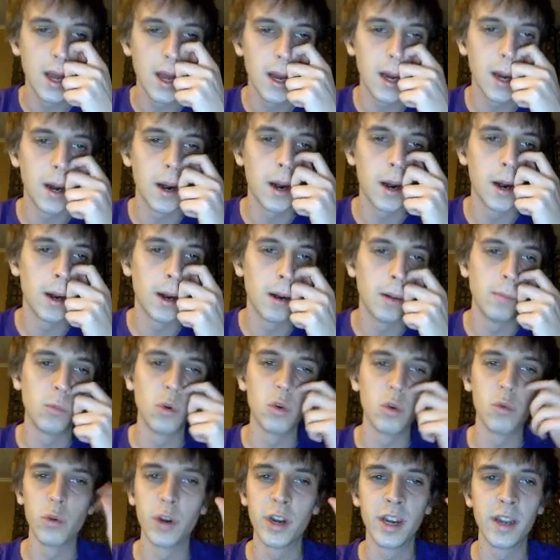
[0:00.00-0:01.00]
Um,
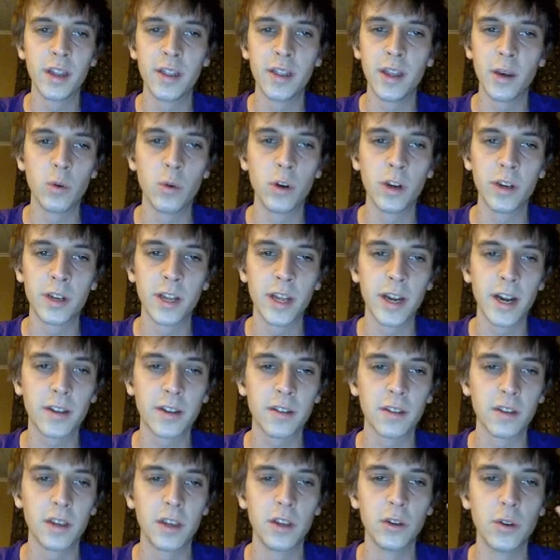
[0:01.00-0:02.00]
we wouldn't they wouldn't get
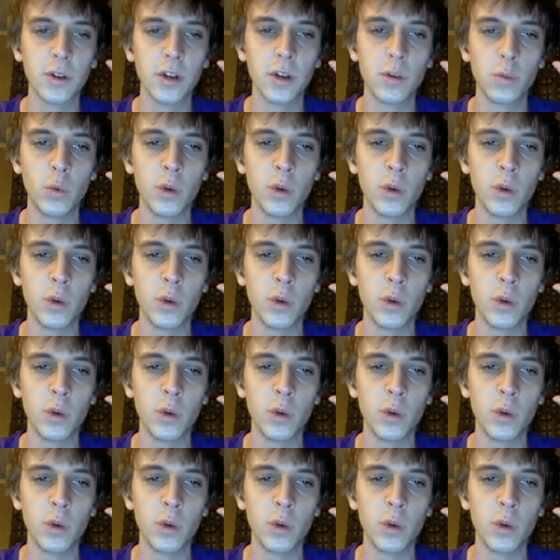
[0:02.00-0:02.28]
executed.